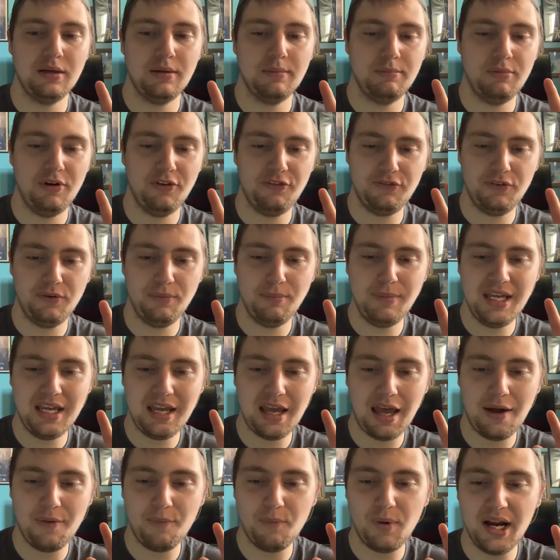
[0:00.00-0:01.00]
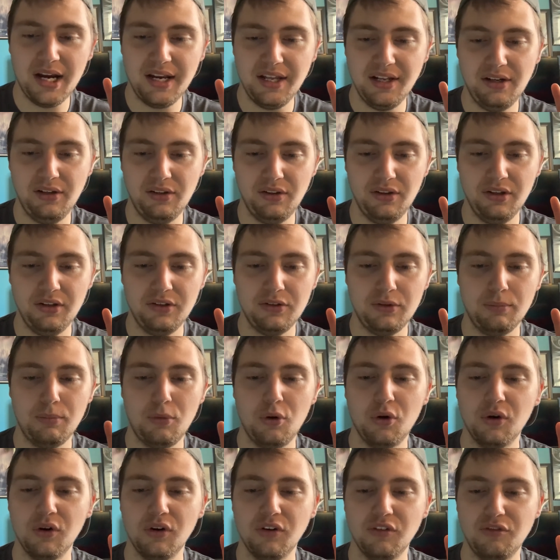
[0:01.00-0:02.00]
But for me, I wanted a little
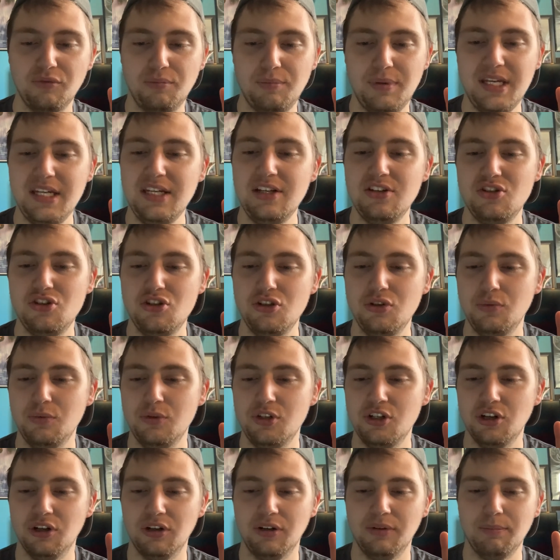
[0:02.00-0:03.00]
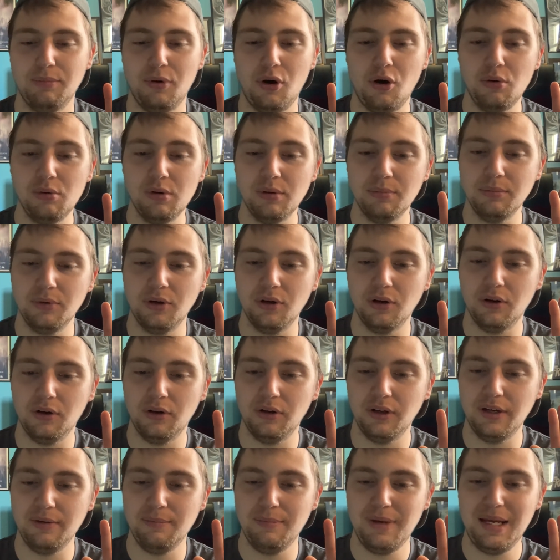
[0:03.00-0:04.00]
more of Pete Jr. and Poem Girl,
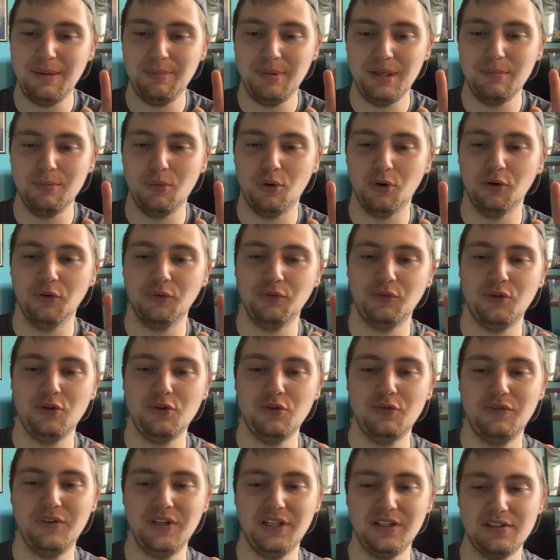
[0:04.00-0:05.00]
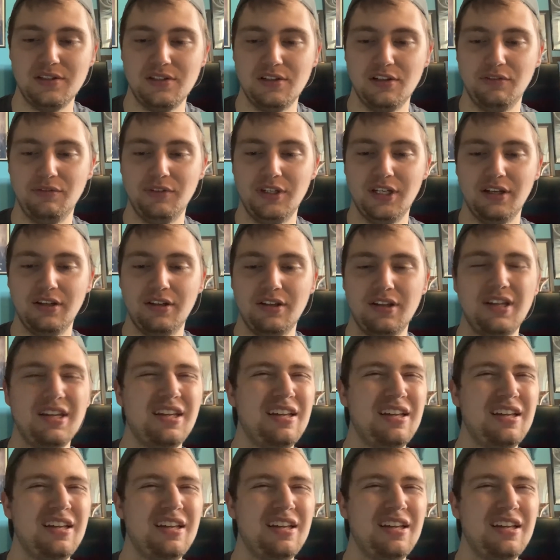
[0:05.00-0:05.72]
and maybe more of Goofy and Sylvia.